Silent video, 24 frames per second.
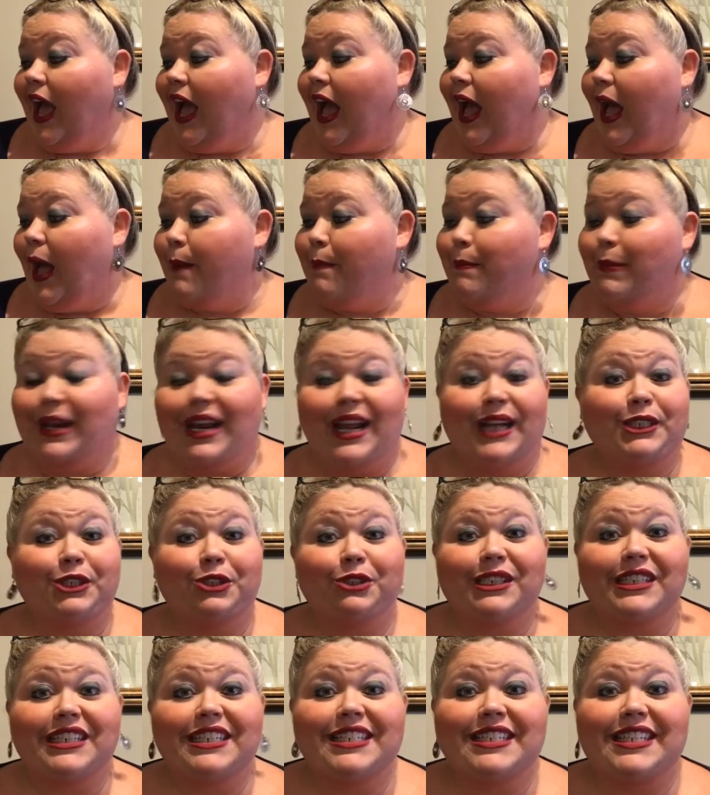Uh, but as
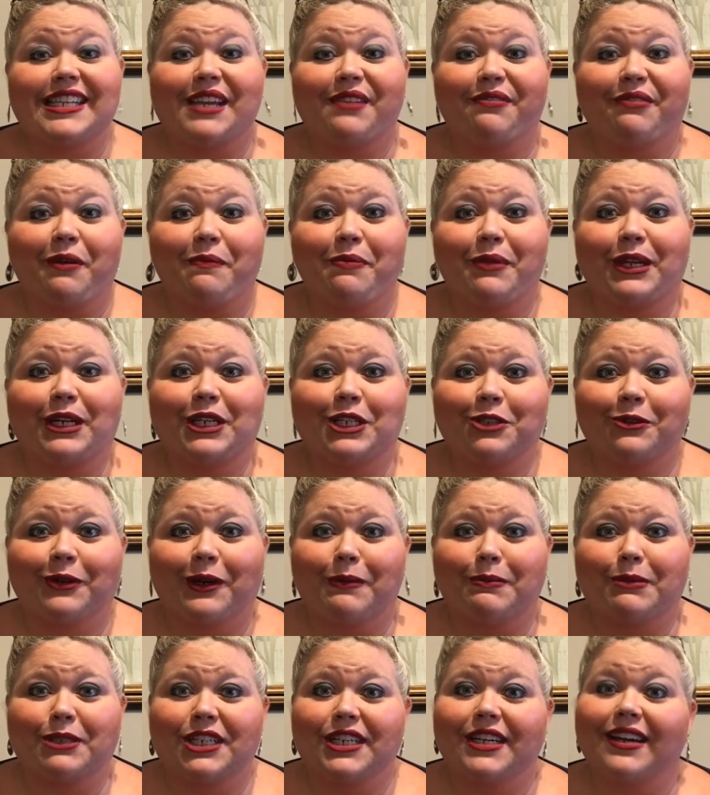you can see from the
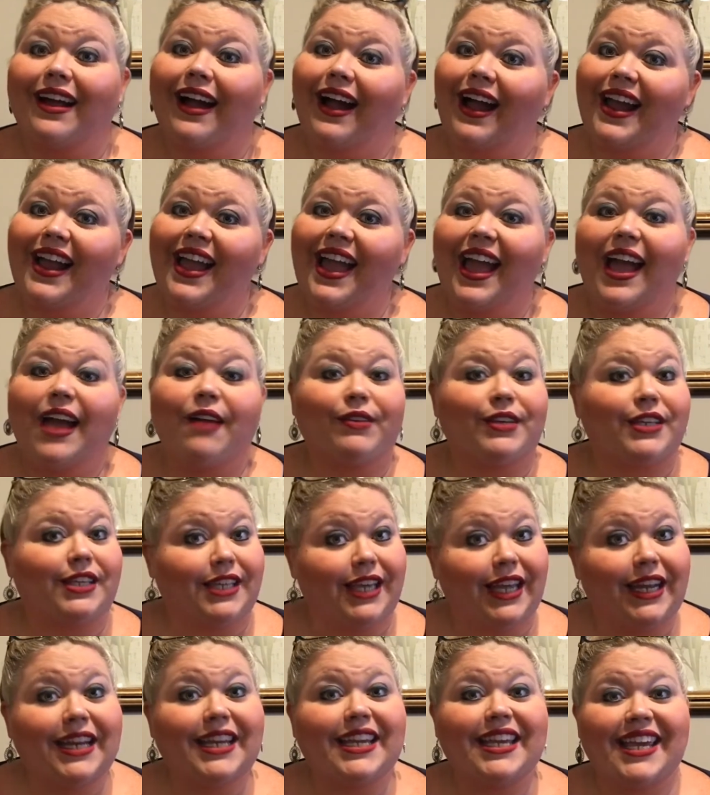description, I have
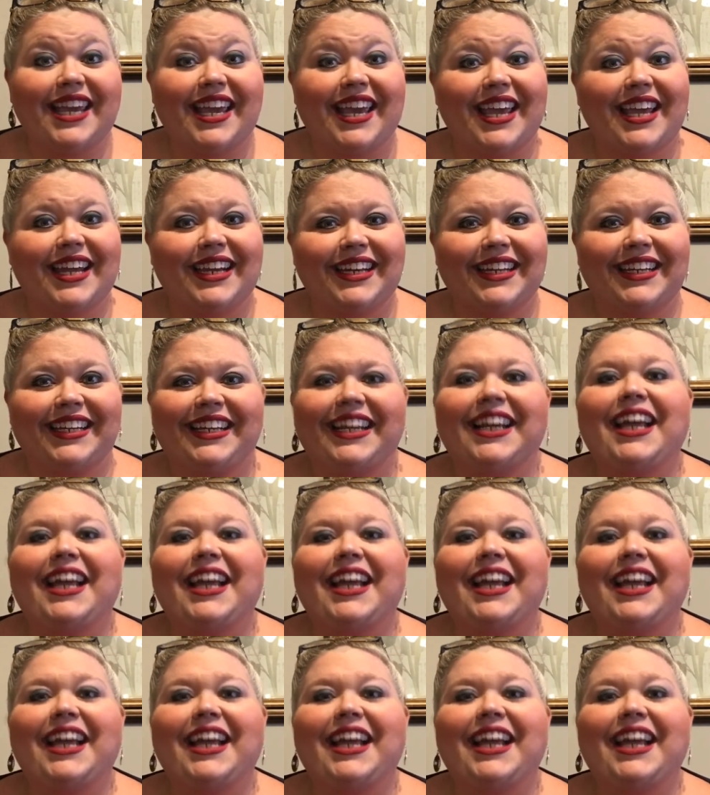yet again